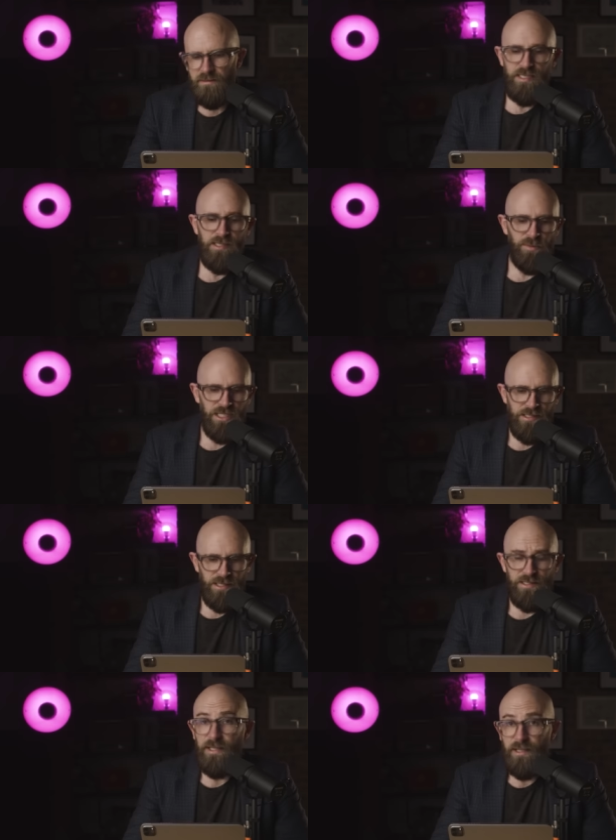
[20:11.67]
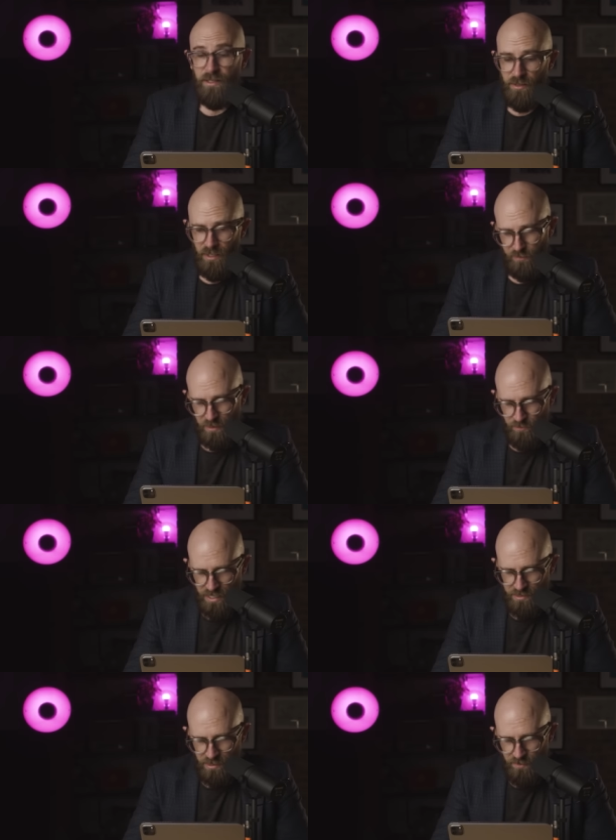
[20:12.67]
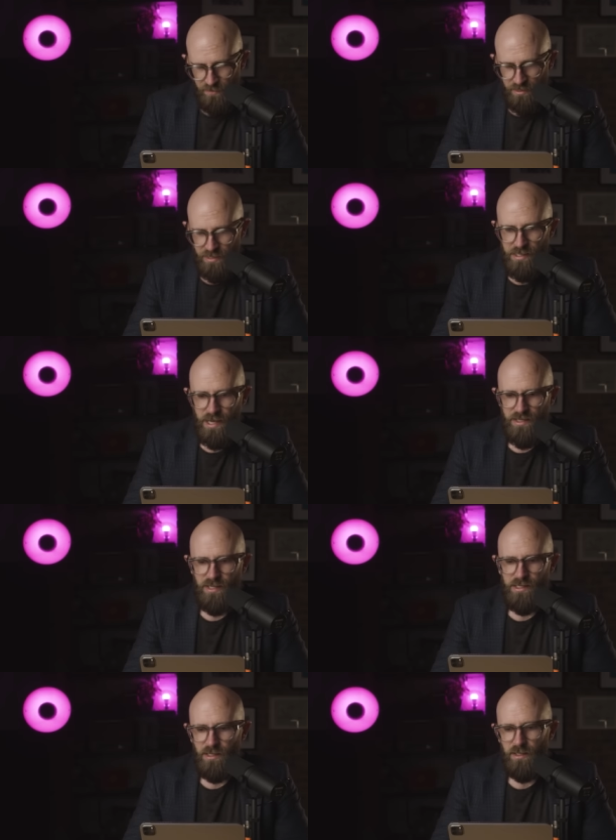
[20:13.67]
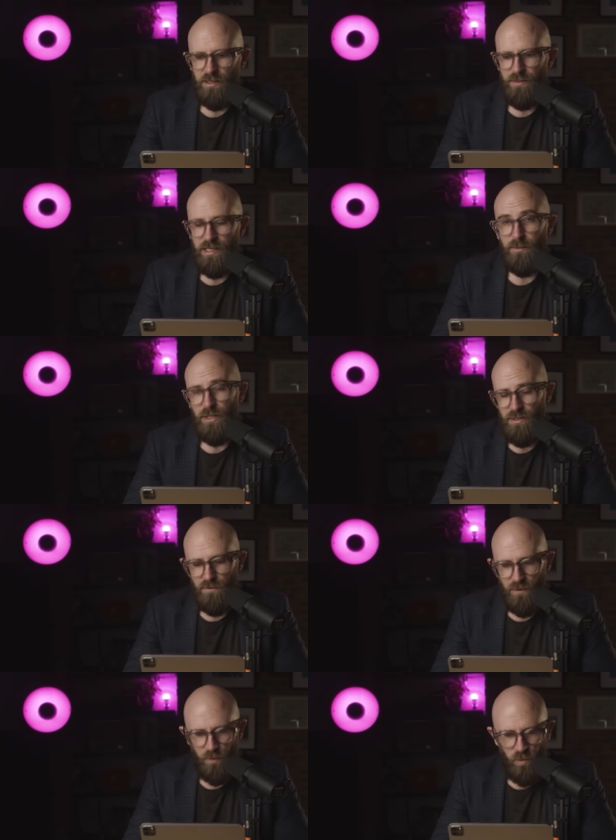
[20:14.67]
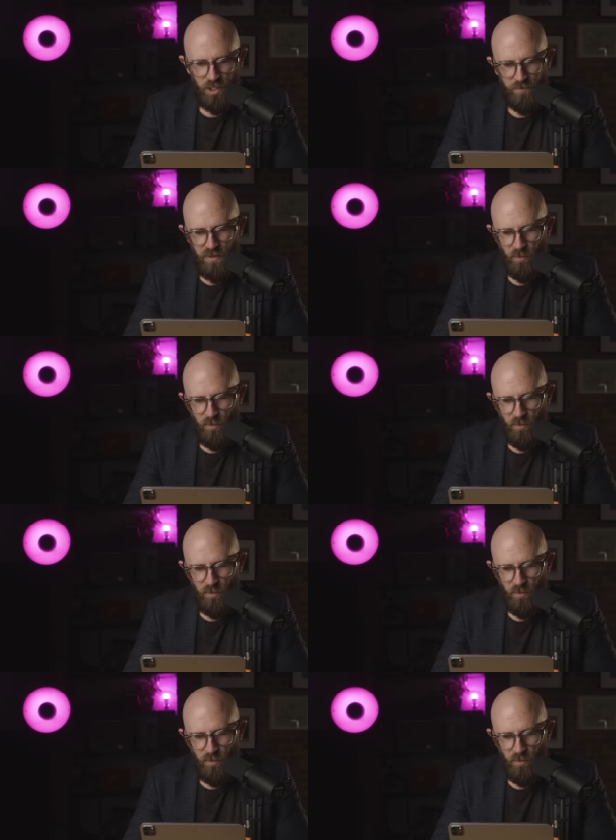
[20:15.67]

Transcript: This topic is certainly no laughing matter, but this section is arguably the most fun one,